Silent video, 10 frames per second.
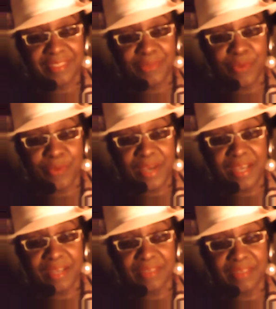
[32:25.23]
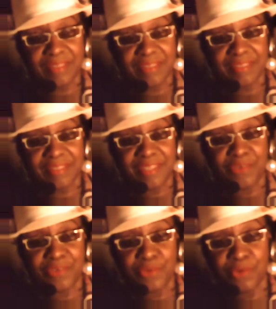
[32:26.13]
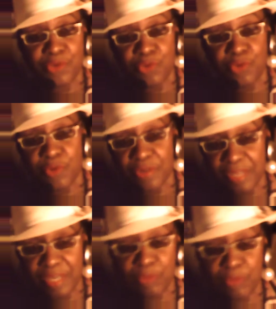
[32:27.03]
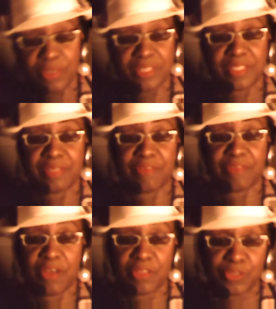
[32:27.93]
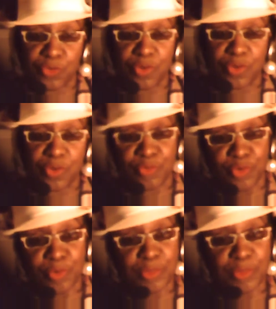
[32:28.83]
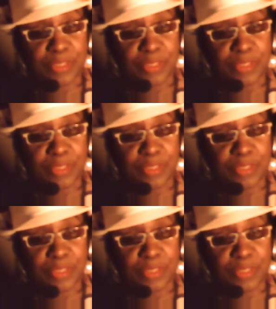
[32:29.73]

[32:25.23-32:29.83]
Wow. The intruder knew where the gun was in the father's drawer in the room. Who's